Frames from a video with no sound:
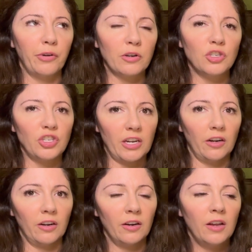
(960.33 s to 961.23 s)
first
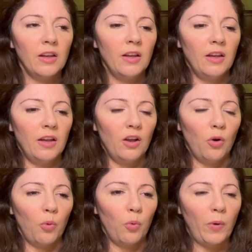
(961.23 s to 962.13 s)
year,
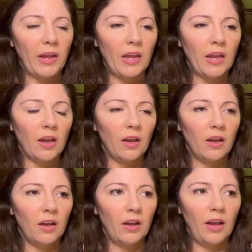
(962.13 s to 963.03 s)
we
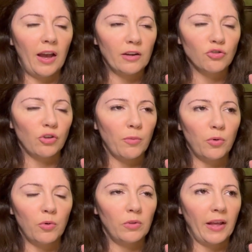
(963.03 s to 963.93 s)
had
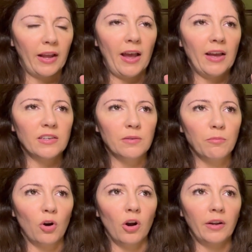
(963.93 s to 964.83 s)
trouble, like I had to
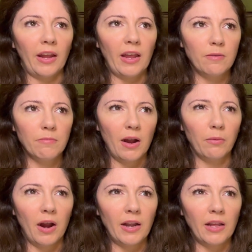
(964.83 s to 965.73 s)
mark in my
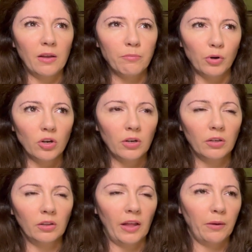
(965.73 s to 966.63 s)
writing book,
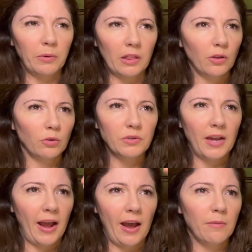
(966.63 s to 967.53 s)
like with little
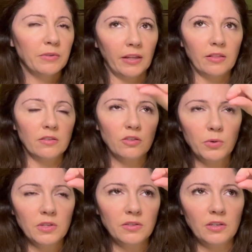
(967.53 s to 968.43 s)
tabs, like this is
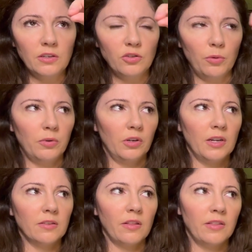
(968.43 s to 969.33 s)
where the sentence opener
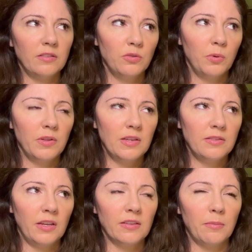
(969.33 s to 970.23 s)
is and this is where this
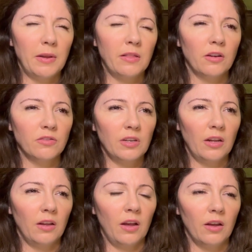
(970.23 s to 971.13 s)
is. I mean, there's
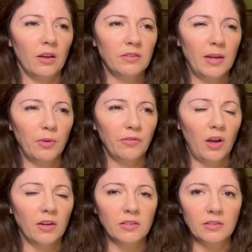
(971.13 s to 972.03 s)
a table of
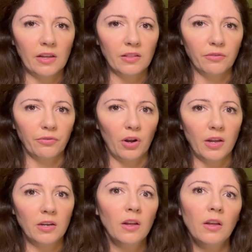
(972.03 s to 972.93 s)
contents at the
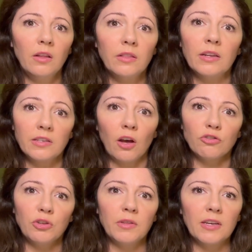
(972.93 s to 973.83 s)
front that
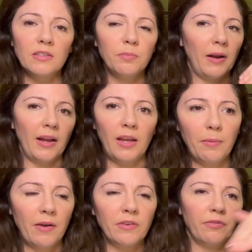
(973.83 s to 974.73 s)
tells you this, but I
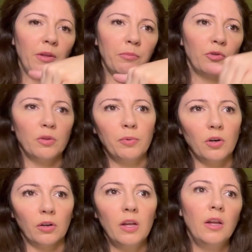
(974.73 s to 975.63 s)
kept having to flip through the
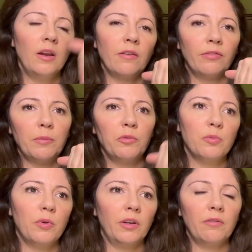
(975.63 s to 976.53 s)
book and flip through the
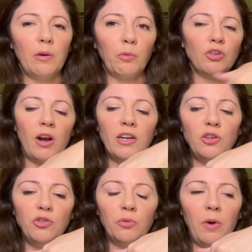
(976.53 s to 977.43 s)
book and, and we're trying to
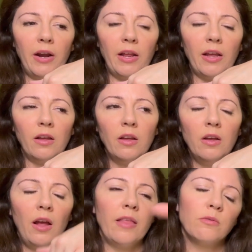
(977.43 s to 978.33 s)
do the writing
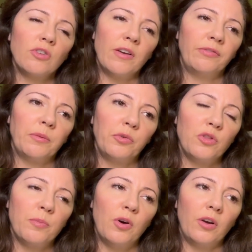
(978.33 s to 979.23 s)
and then we're trying to flip through
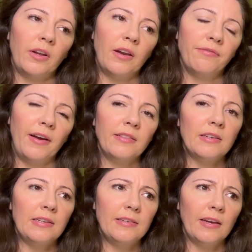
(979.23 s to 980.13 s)
the book and find the
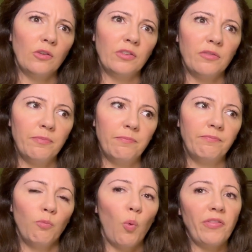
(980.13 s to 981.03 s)
details of
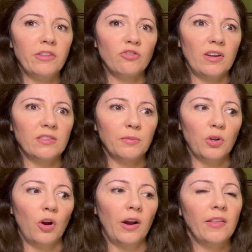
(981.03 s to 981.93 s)
what the dress ups
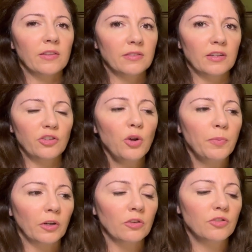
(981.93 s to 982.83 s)
are and the sentence
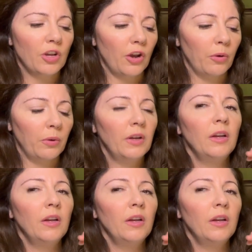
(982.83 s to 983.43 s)
openers. So